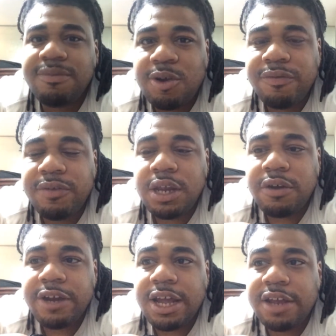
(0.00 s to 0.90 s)
more video
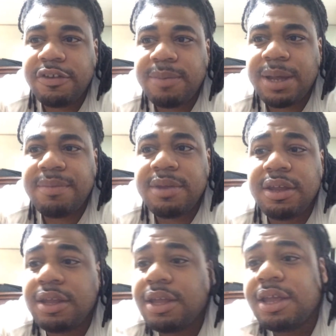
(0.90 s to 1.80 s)
reactions by me,
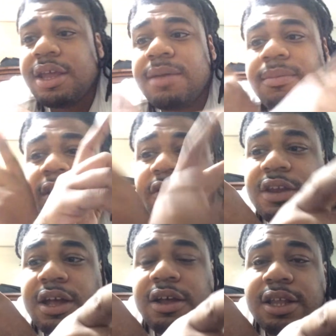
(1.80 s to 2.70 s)
make sure
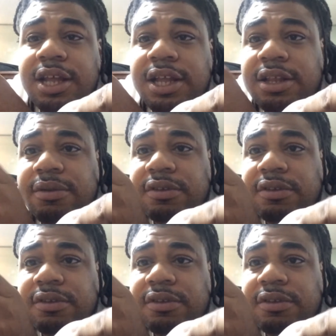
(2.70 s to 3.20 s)
y'all hit that thumbs